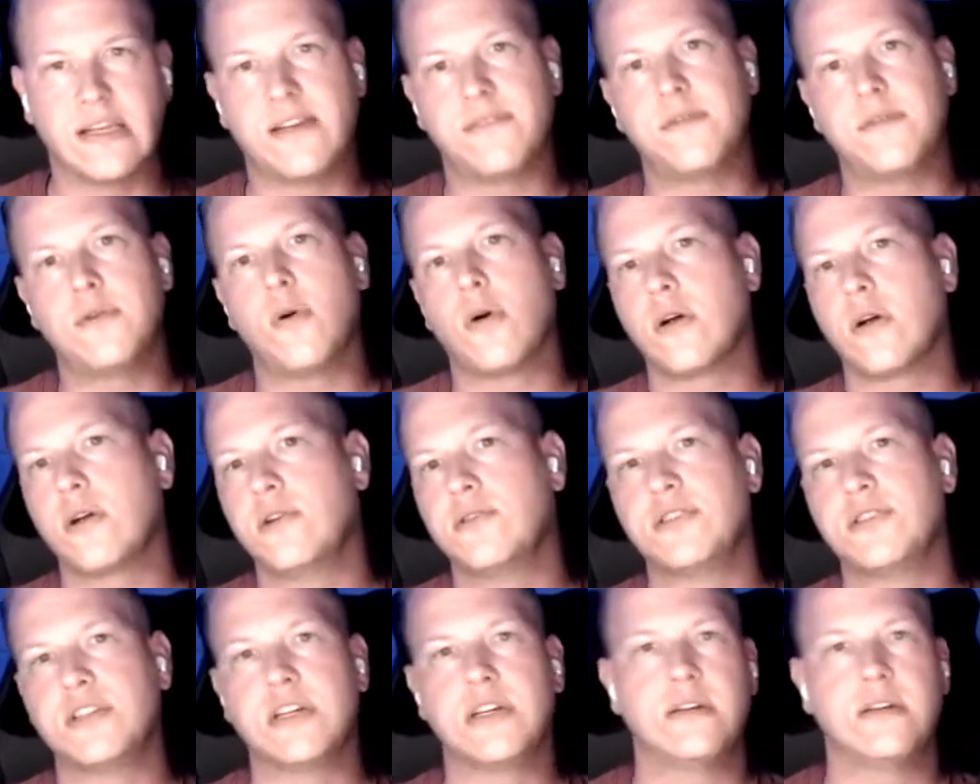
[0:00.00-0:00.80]
if you are
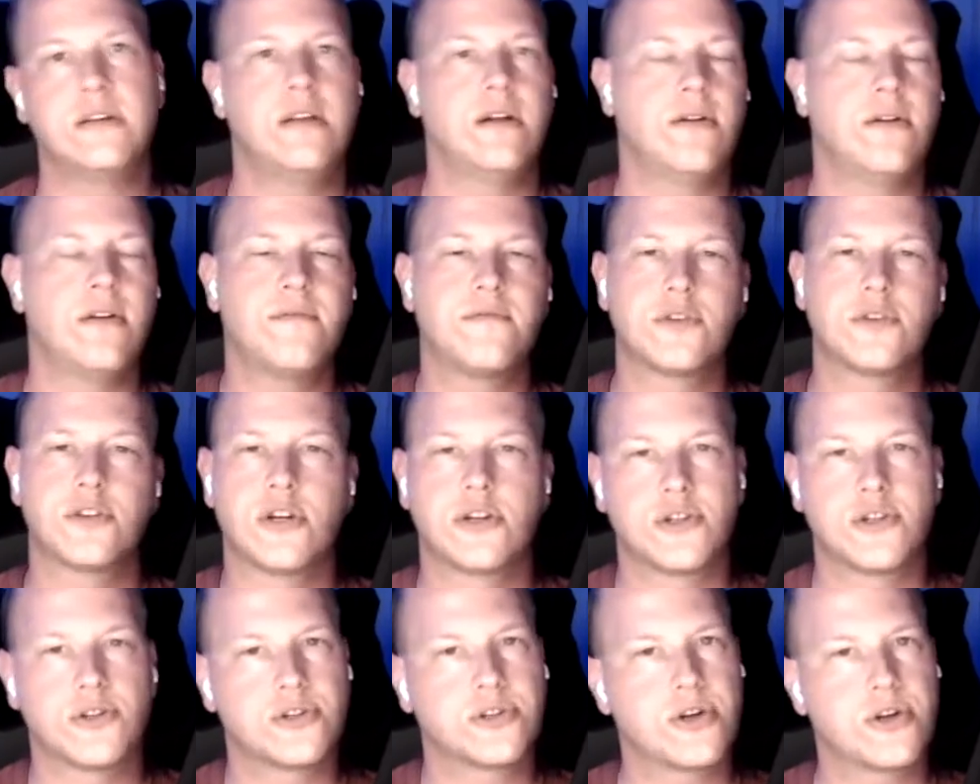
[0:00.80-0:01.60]
using,
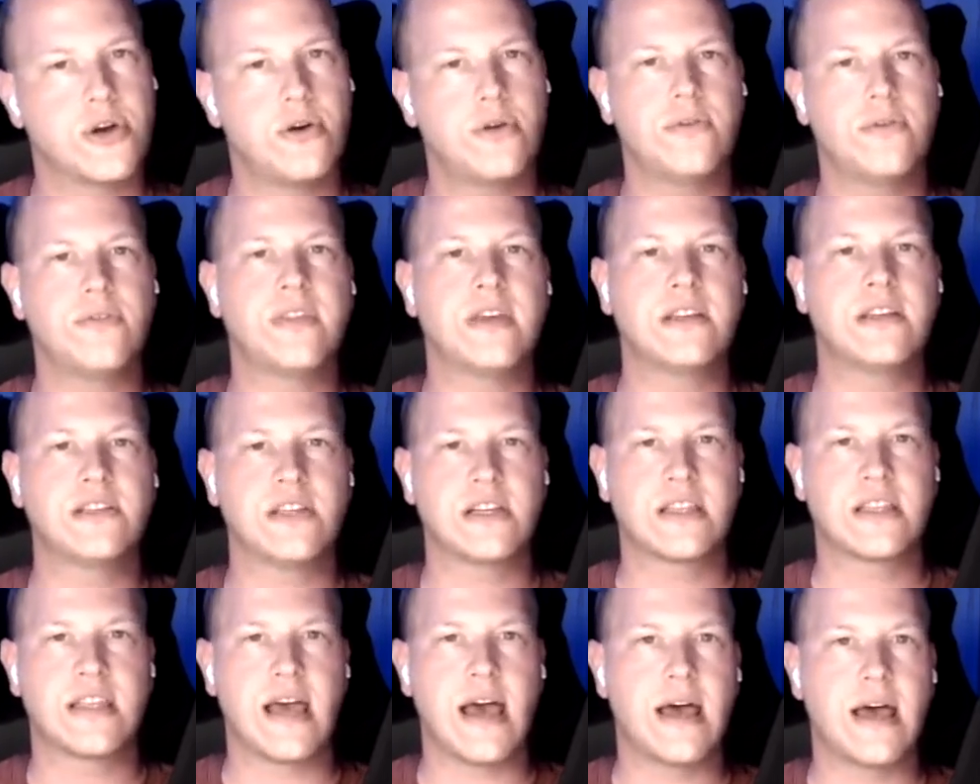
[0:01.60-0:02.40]
infrastructure as code and things
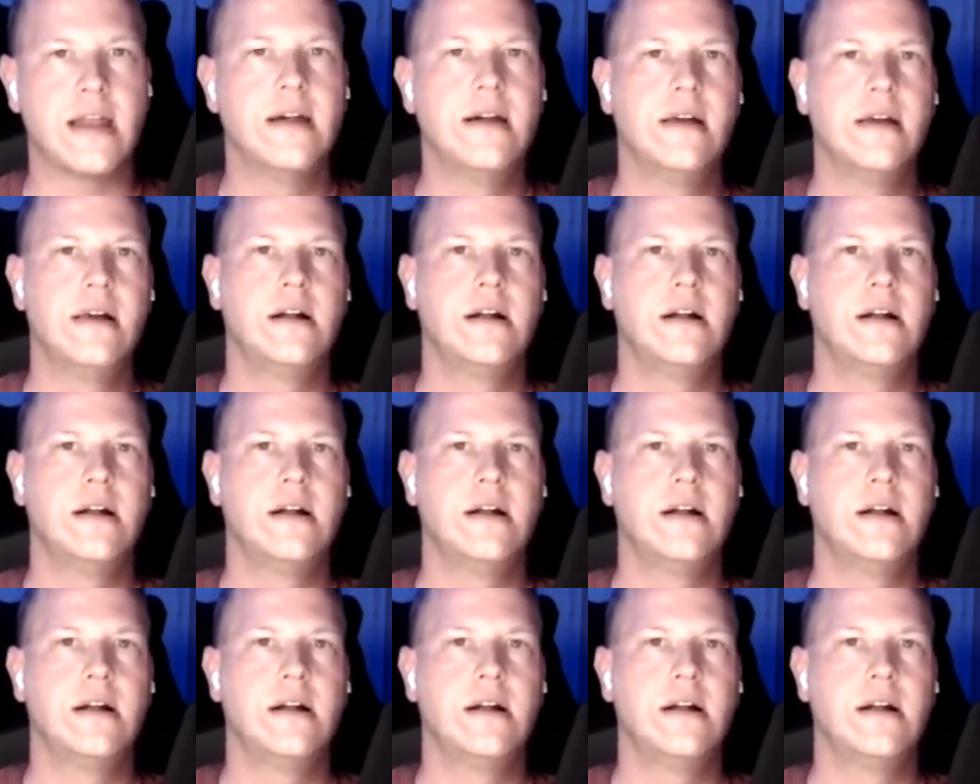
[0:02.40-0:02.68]
like that,